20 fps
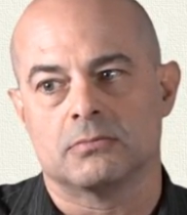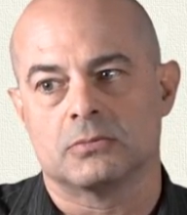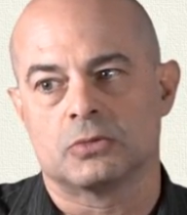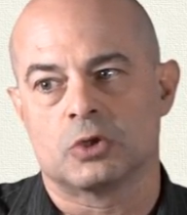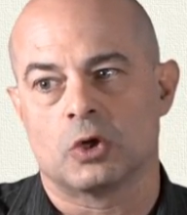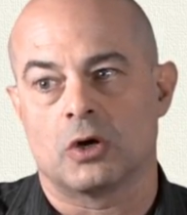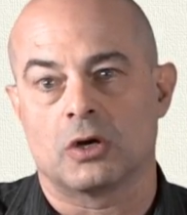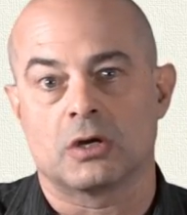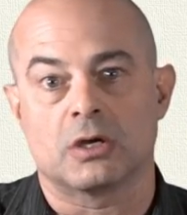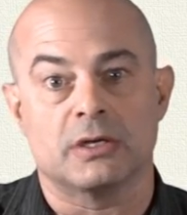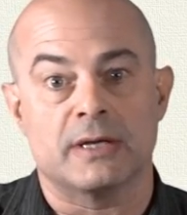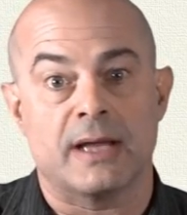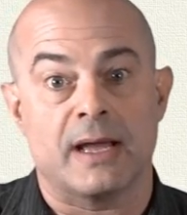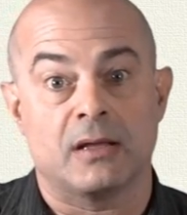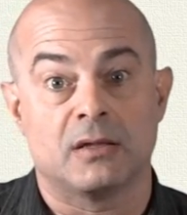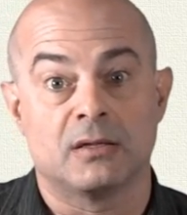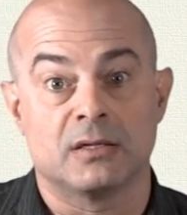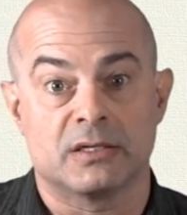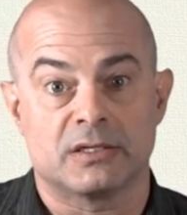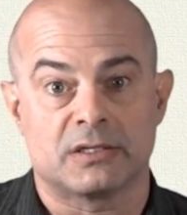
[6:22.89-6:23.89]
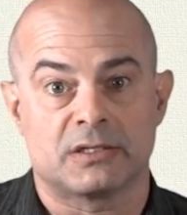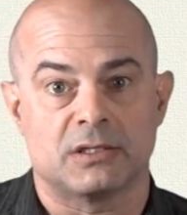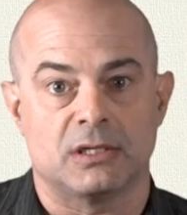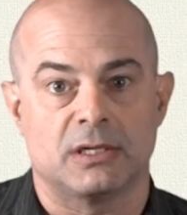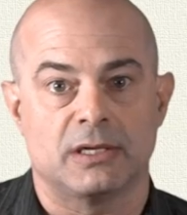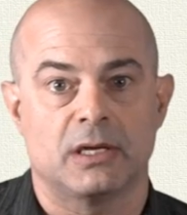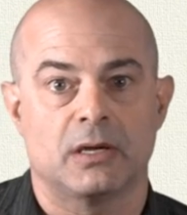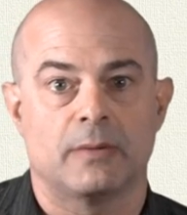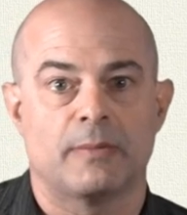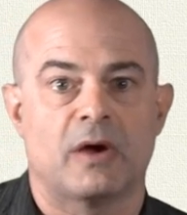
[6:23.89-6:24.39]
talk
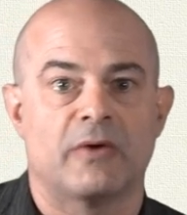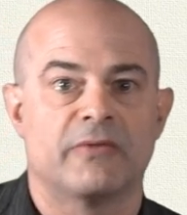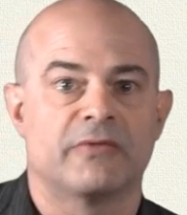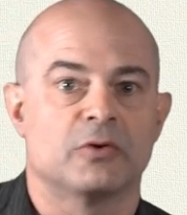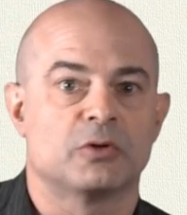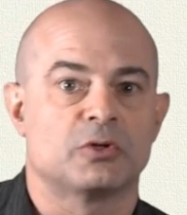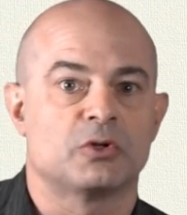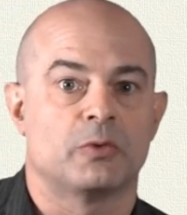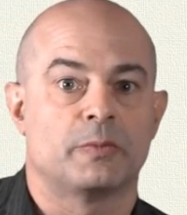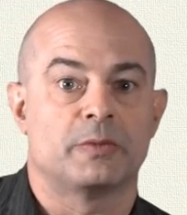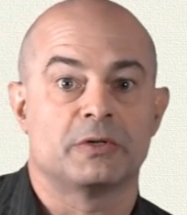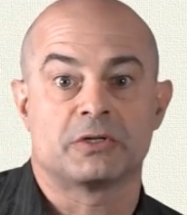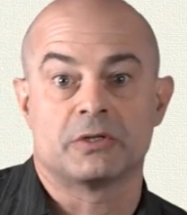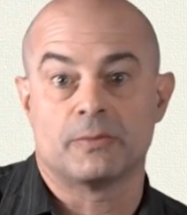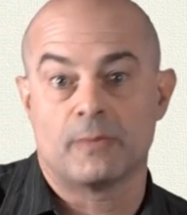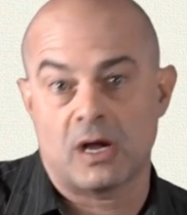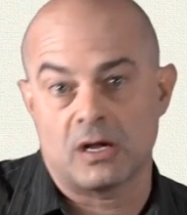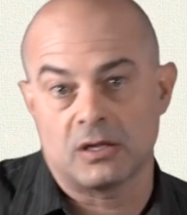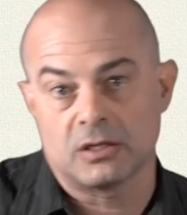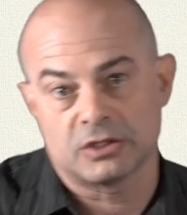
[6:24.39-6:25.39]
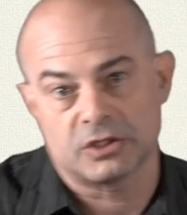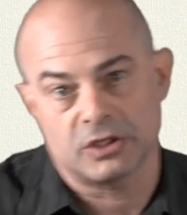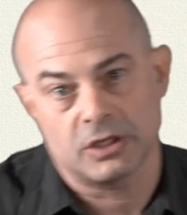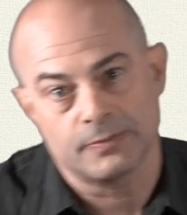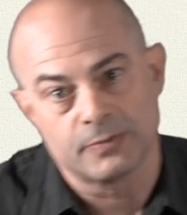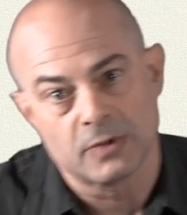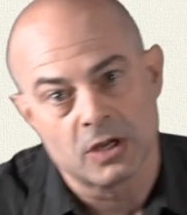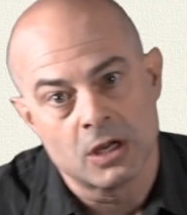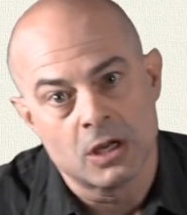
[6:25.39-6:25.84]
analogously about virtue epistemology.